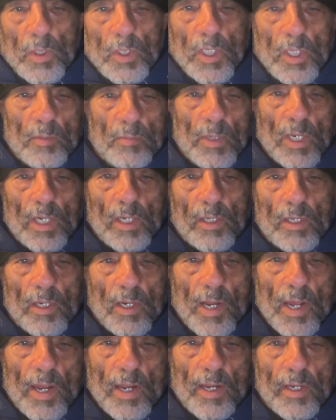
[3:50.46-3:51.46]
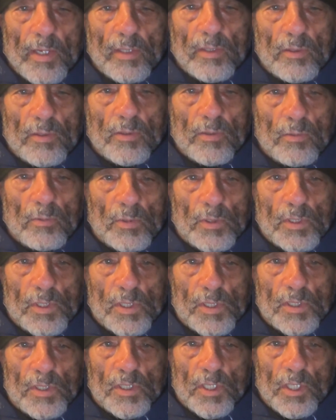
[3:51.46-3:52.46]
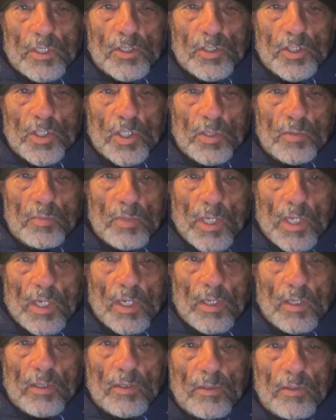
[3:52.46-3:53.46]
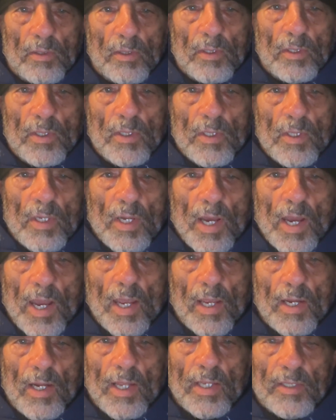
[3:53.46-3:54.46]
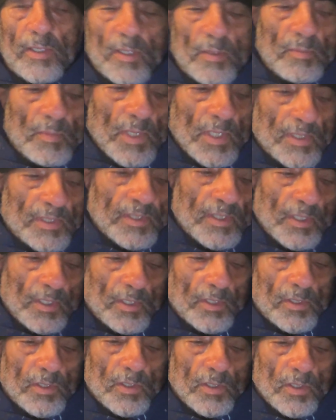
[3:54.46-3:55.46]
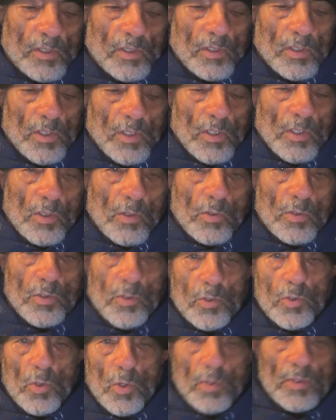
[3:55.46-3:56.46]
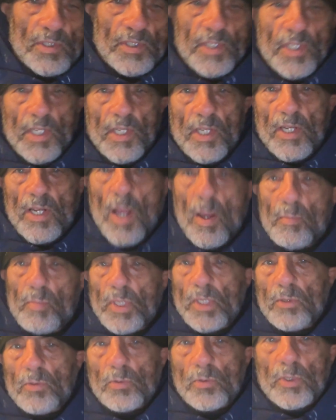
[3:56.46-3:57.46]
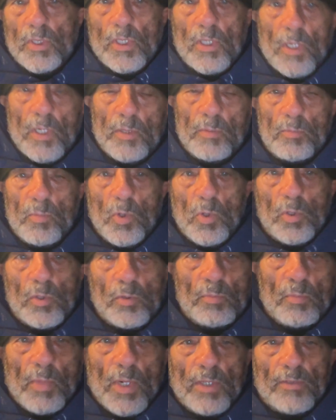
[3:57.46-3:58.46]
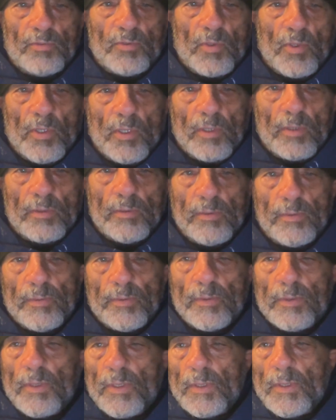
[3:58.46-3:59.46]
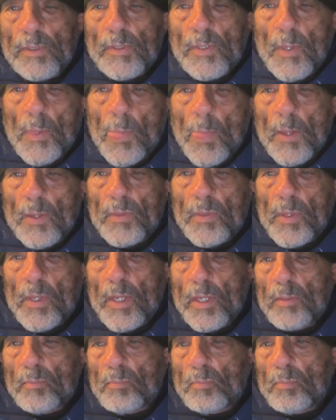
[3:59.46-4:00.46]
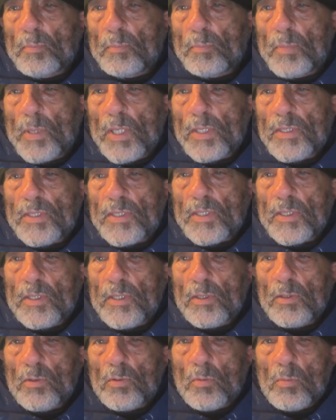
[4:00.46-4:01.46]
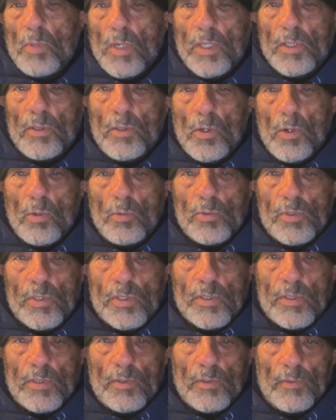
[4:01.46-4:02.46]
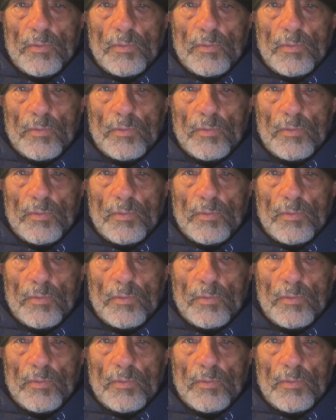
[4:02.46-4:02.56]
email client, which is Gmail, highlight the message, Control C, copy to the clipboard buffer, and then paste it into my notes.